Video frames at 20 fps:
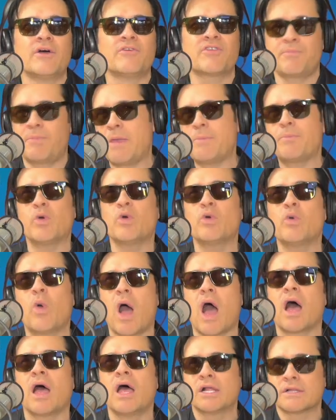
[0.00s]
For people
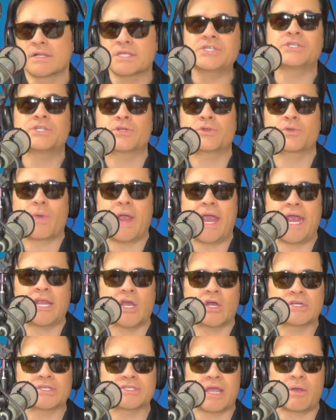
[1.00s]
who listen to the
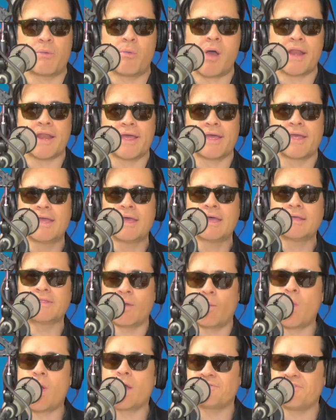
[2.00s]
radio because they want
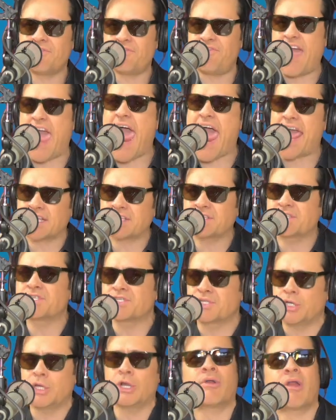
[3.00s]

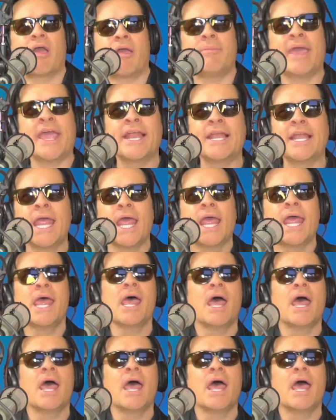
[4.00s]
facts. You know what I mean?